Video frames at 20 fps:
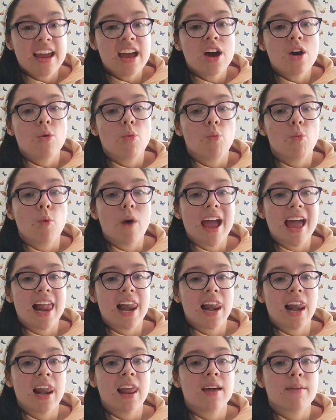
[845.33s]

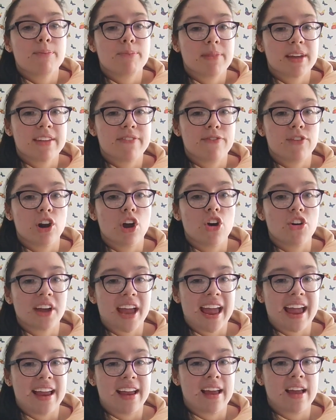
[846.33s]
will be
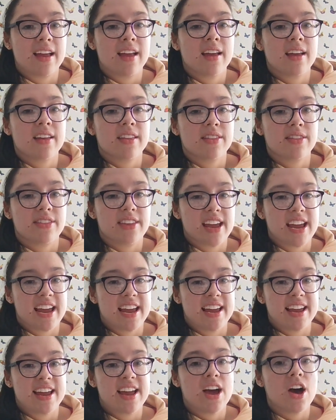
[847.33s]
vlogging
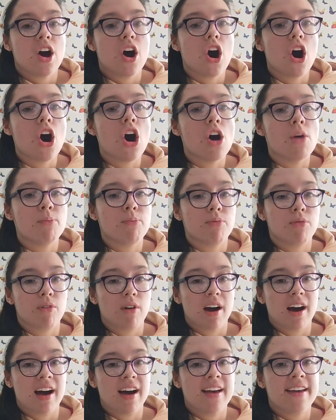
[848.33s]
the
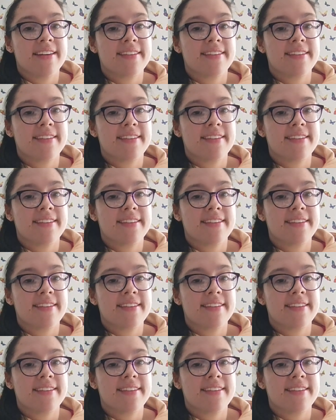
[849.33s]
opera.